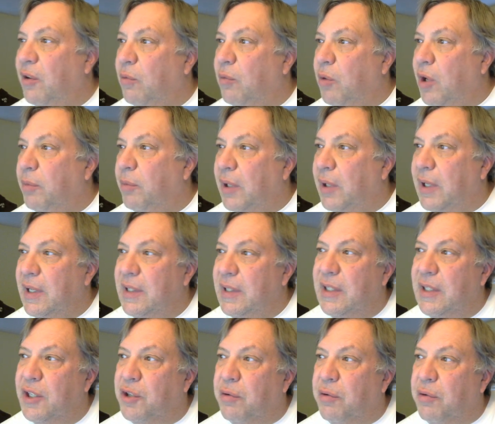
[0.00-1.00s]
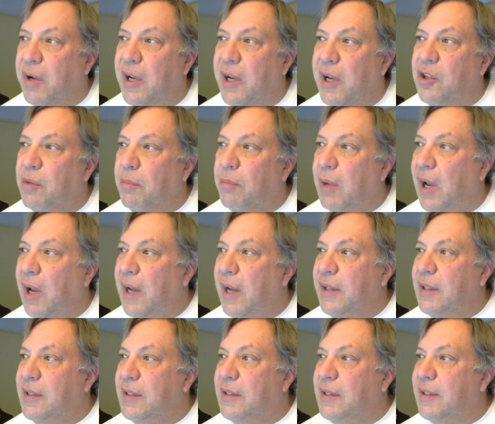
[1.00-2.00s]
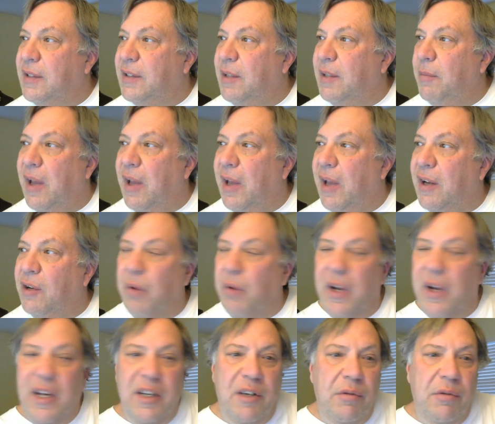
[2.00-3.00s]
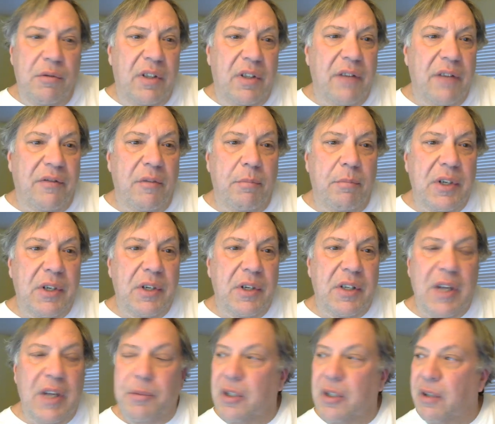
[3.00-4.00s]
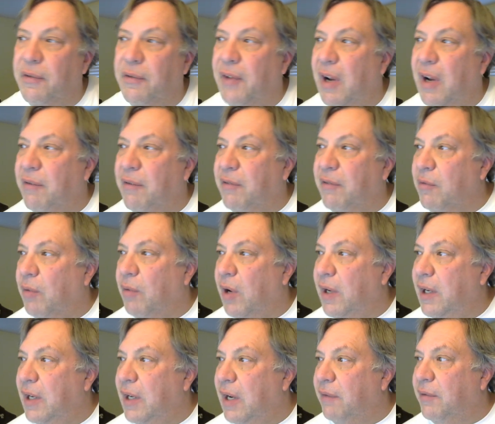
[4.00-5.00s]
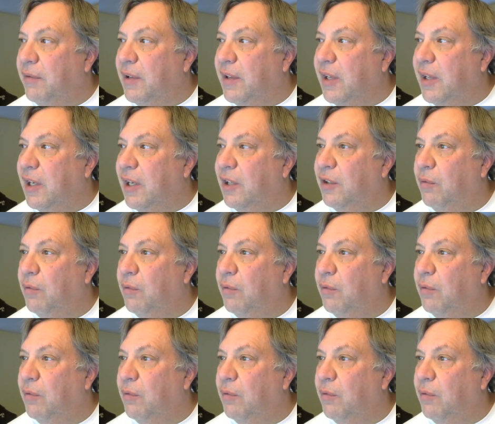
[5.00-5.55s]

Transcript: workbook is to train your mind in a systematic way to a different perception of everyone and everything in the